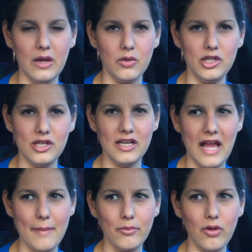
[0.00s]
Like when you eat an
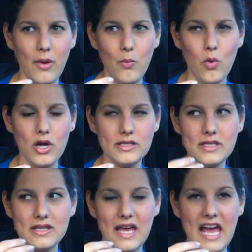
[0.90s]
apple, I
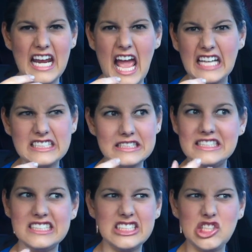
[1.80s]
want that
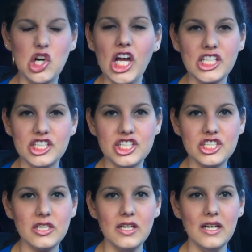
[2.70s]

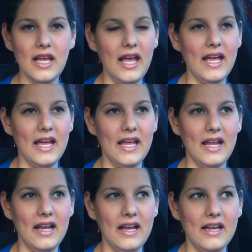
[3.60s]
crunch.
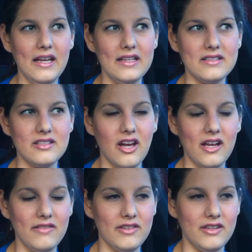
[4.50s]
And it's
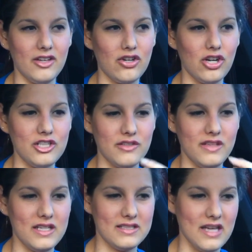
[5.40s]
not even the crunch of
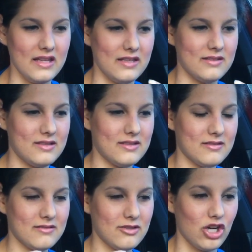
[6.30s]
the inside
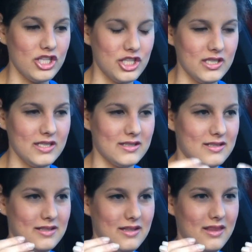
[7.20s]
that's crunchy,
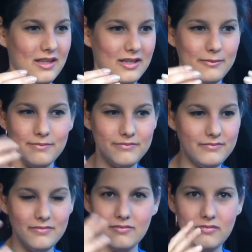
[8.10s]
it's the
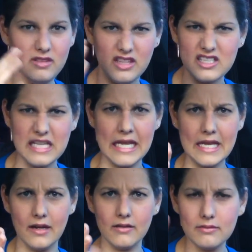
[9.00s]
the
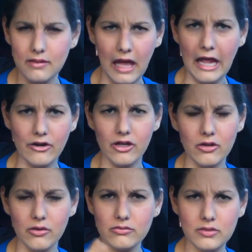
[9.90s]
skin. I don't
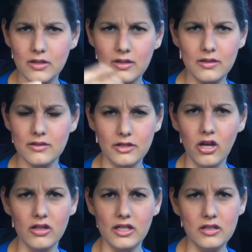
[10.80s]
know.
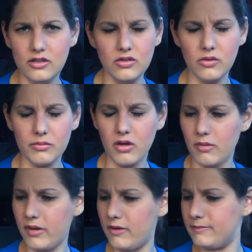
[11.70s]
Y'all eat, you know what I'm
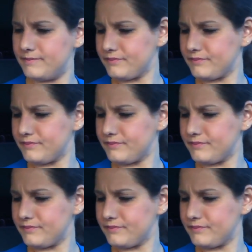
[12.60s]
talking about.